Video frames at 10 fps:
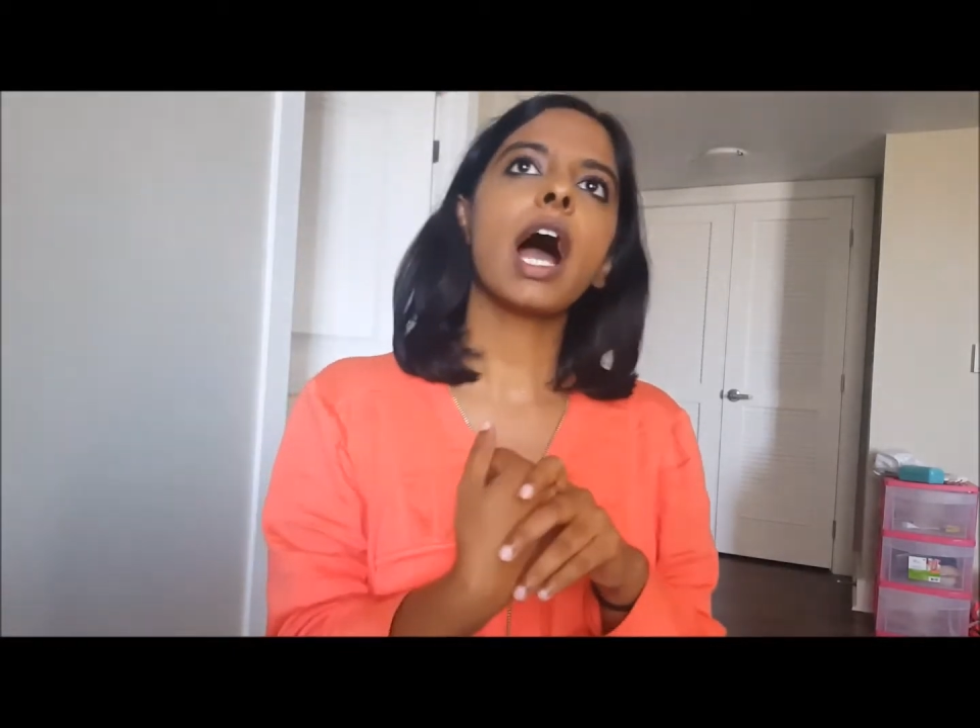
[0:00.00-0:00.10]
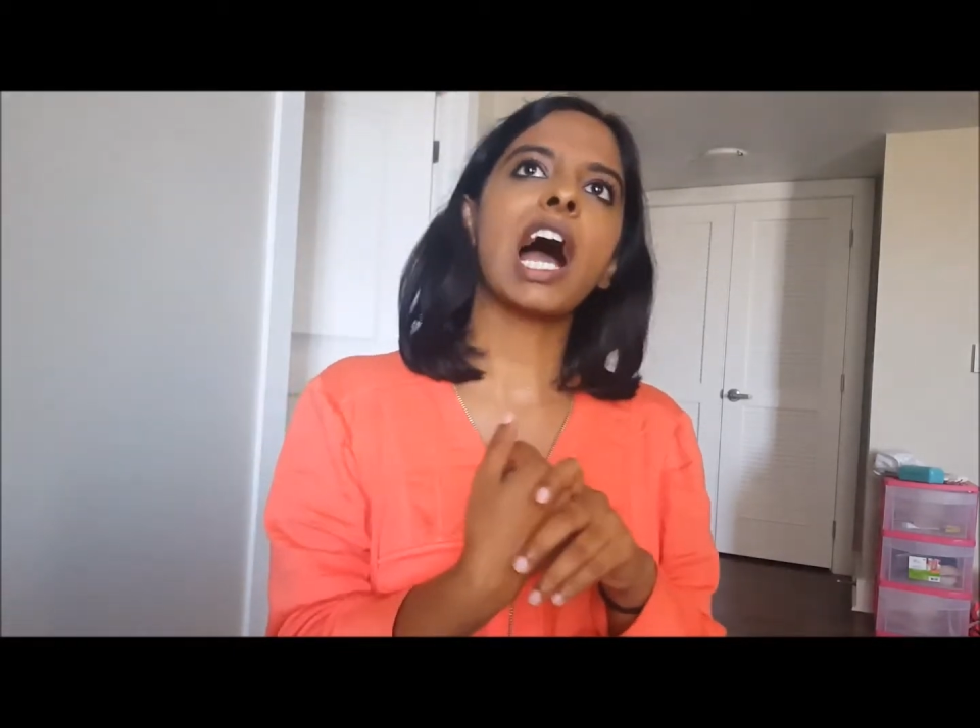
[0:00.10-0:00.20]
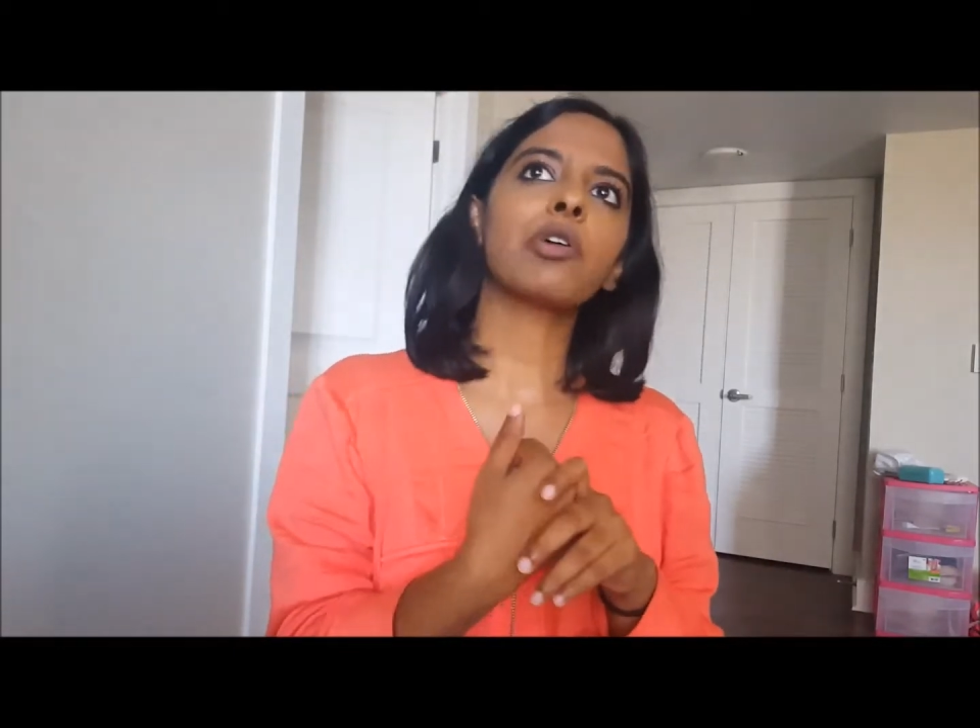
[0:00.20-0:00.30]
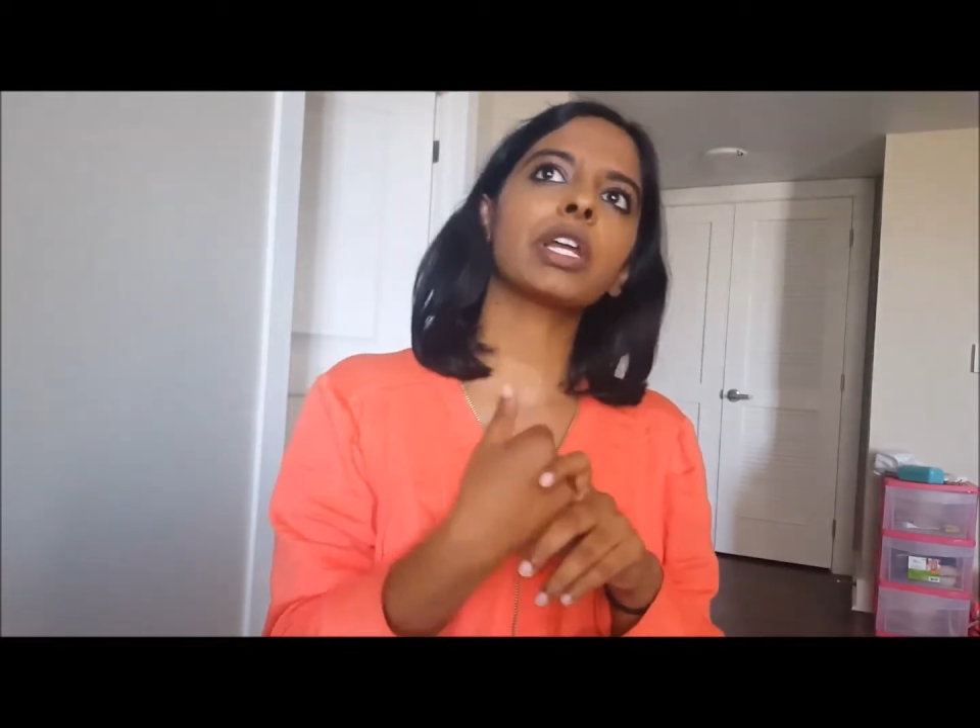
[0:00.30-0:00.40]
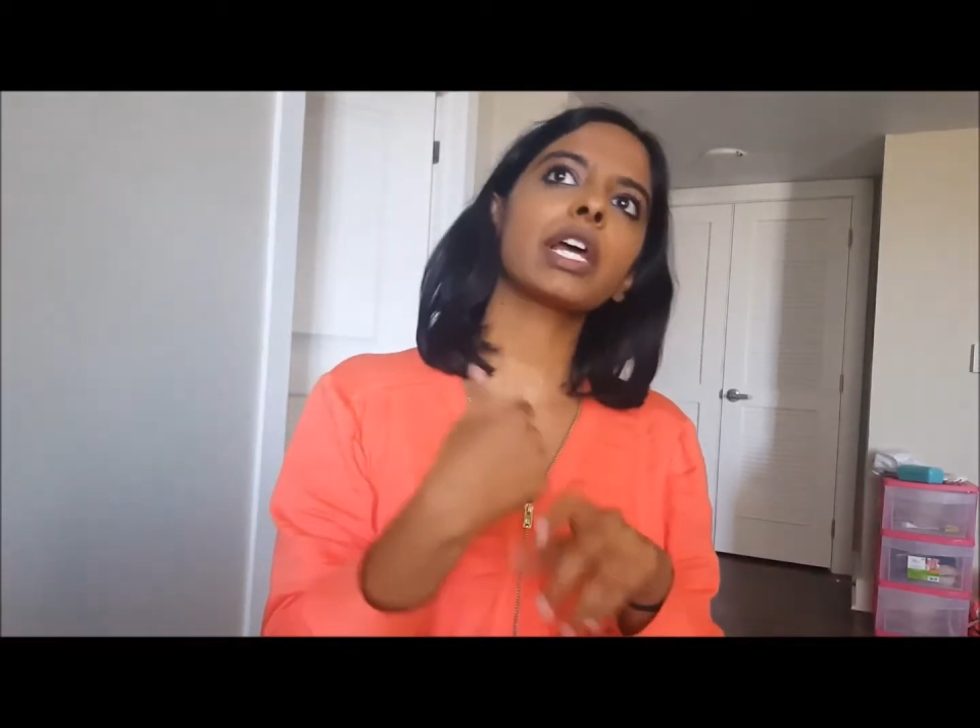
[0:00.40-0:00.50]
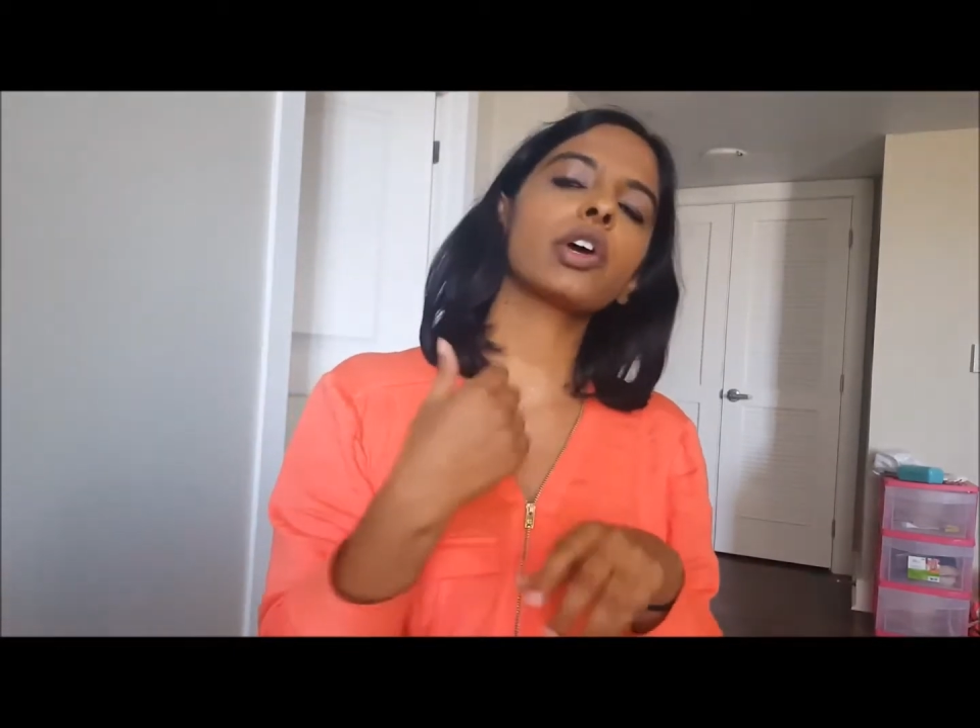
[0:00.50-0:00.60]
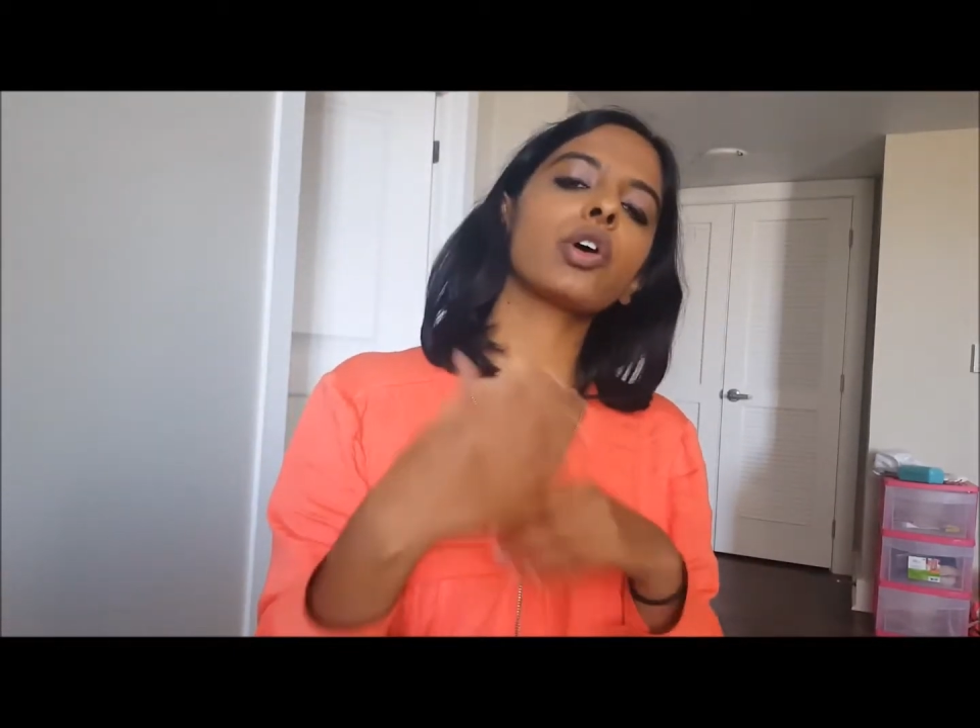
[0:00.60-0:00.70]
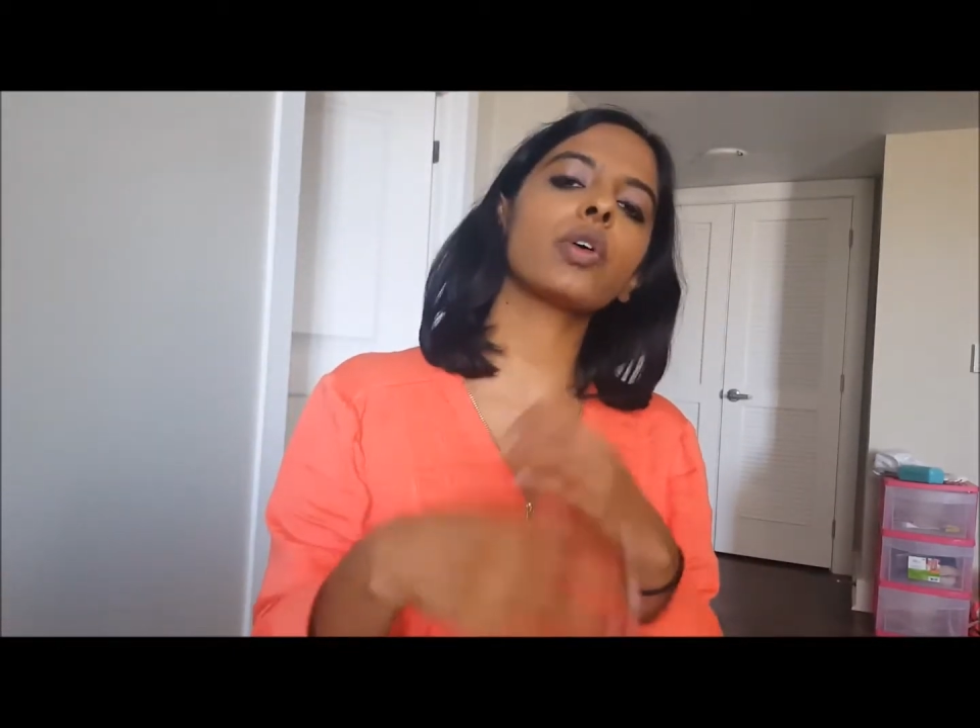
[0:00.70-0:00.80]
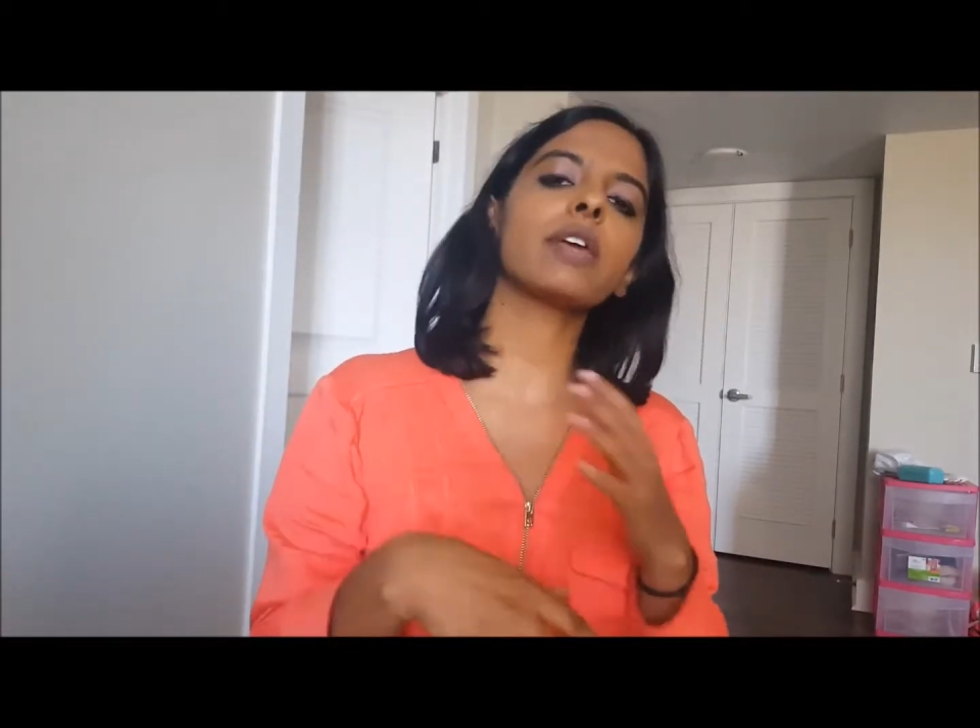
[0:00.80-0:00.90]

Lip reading: How can I go